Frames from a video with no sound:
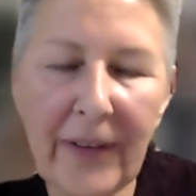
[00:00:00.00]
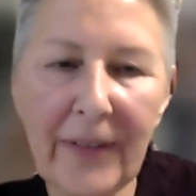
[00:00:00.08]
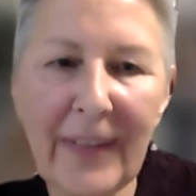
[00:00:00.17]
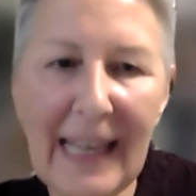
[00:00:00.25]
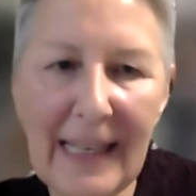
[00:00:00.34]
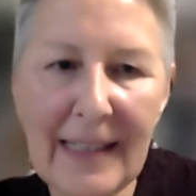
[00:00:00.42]

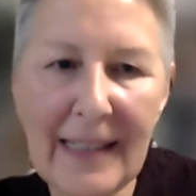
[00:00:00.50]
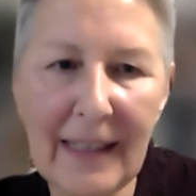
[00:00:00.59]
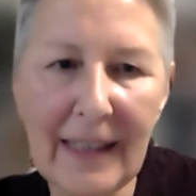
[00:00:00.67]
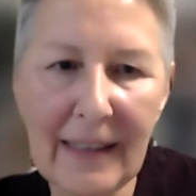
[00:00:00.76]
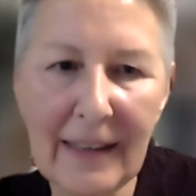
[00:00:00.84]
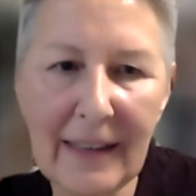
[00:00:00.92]
the aid
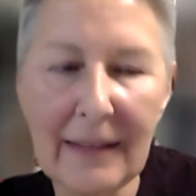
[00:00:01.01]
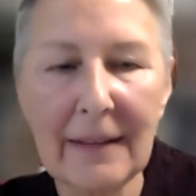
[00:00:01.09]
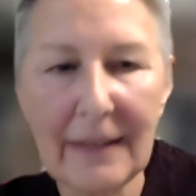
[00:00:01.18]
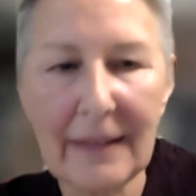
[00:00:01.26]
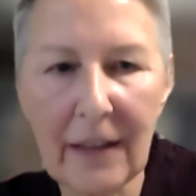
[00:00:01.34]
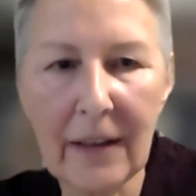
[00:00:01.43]
data
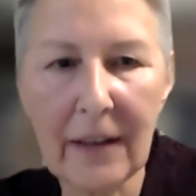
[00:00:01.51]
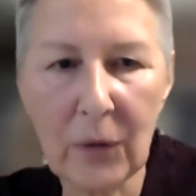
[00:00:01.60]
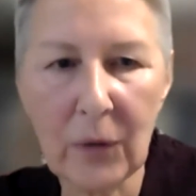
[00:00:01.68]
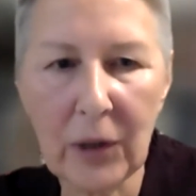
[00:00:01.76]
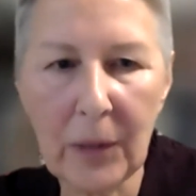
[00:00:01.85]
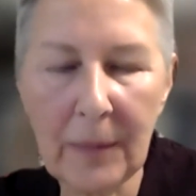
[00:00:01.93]
at
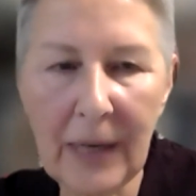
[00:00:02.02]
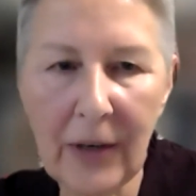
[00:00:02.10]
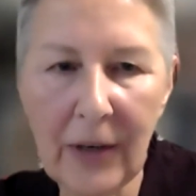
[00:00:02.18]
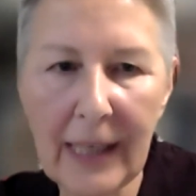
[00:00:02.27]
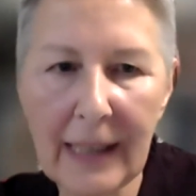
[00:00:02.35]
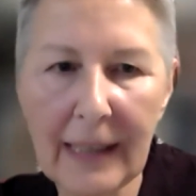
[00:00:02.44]
William and
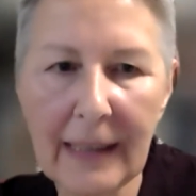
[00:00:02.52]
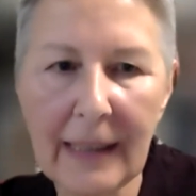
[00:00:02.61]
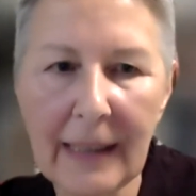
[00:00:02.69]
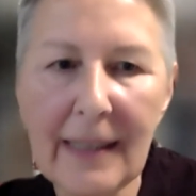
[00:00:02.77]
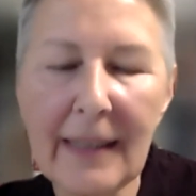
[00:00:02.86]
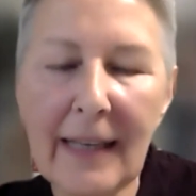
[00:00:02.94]
Mary. And
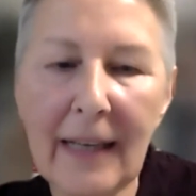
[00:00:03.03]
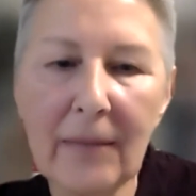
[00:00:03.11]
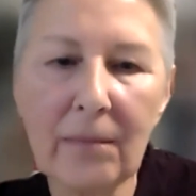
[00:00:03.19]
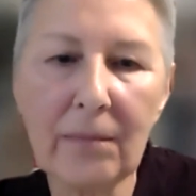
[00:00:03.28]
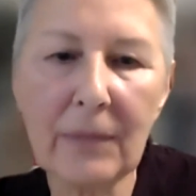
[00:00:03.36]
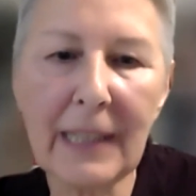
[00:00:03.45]
I think that
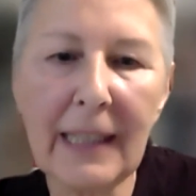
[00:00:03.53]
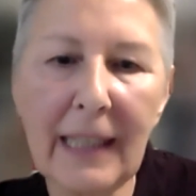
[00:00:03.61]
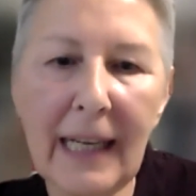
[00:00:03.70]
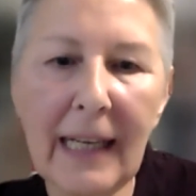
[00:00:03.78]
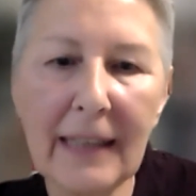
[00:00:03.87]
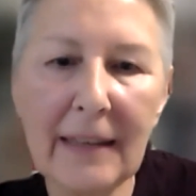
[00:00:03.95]
data
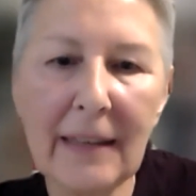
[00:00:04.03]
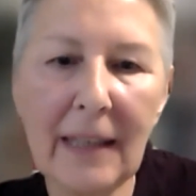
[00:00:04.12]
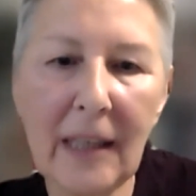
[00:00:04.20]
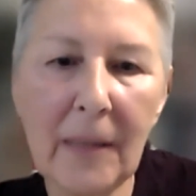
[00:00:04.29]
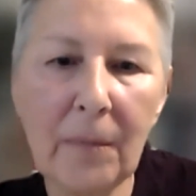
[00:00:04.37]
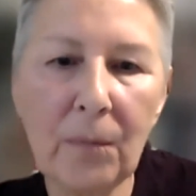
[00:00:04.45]
had
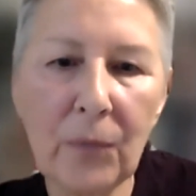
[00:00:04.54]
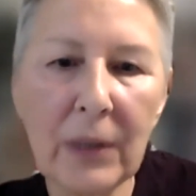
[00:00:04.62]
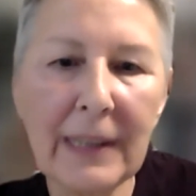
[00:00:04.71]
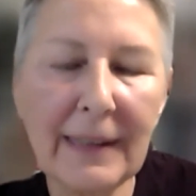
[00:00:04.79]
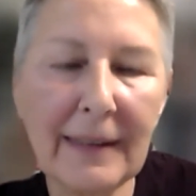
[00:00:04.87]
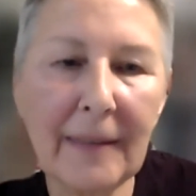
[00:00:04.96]

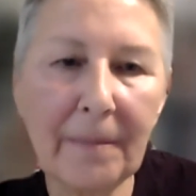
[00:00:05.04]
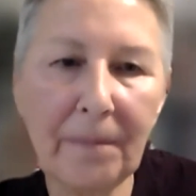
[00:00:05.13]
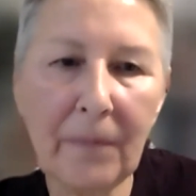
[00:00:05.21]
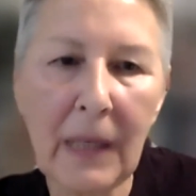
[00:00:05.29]
really some,